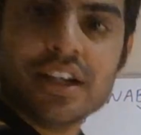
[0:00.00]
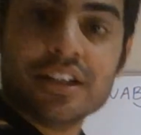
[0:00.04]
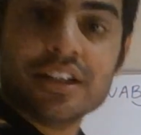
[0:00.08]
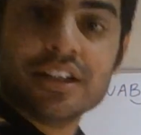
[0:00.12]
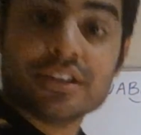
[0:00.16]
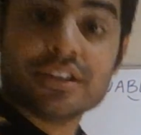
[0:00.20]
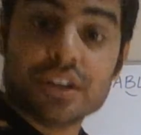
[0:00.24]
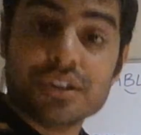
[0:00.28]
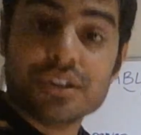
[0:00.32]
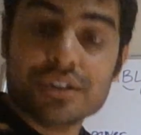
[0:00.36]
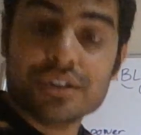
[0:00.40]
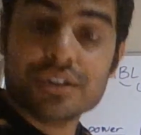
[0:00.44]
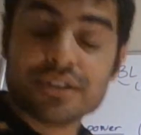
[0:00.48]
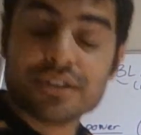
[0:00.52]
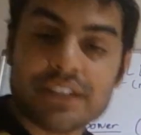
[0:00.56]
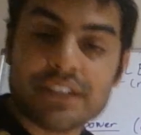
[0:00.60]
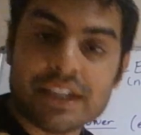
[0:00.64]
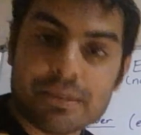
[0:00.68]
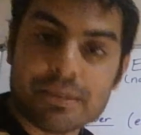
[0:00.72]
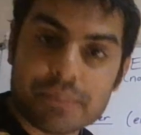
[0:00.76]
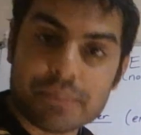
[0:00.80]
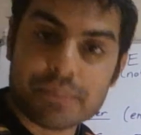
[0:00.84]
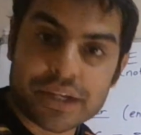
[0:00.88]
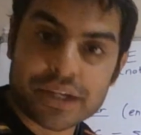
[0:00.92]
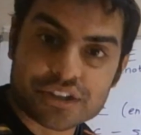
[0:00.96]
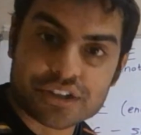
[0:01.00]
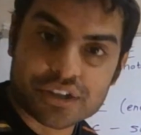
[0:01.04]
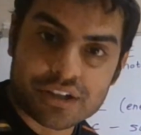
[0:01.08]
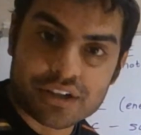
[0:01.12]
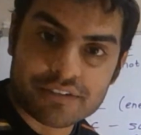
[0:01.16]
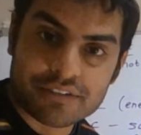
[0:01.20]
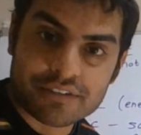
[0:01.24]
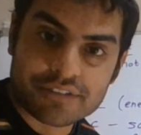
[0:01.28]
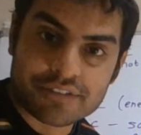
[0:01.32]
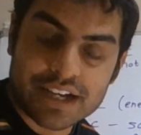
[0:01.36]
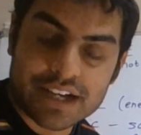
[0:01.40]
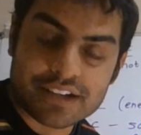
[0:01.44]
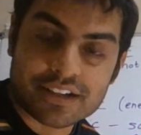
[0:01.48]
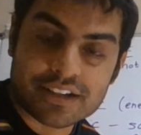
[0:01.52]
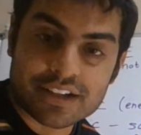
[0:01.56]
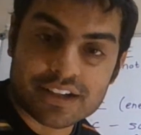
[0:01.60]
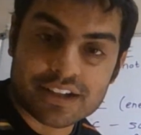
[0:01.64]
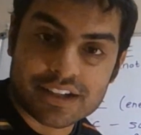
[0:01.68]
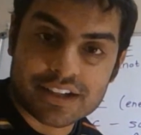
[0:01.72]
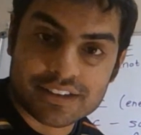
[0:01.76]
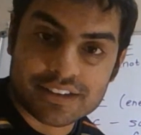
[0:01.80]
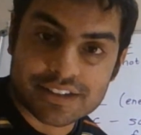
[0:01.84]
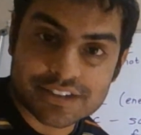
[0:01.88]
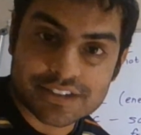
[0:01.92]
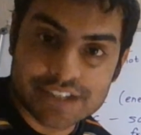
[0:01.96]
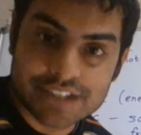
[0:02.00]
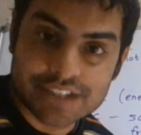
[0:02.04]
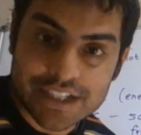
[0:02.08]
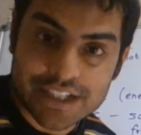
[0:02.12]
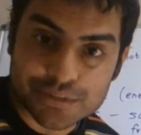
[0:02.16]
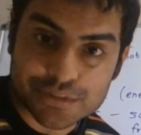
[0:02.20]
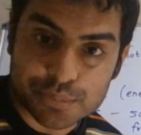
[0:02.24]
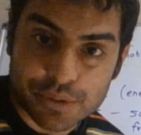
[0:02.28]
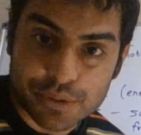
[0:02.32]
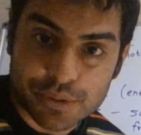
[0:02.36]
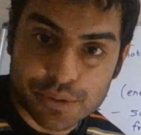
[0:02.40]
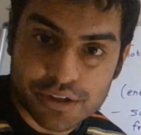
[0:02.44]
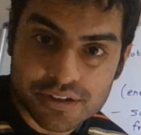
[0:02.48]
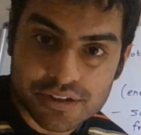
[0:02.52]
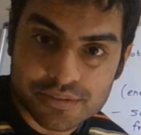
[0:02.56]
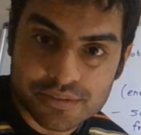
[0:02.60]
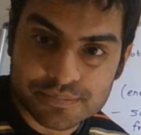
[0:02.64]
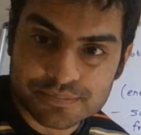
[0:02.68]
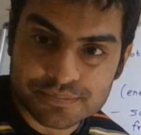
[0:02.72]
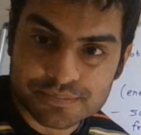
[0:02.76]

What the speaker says: So you'll see a picture of that in the textbook.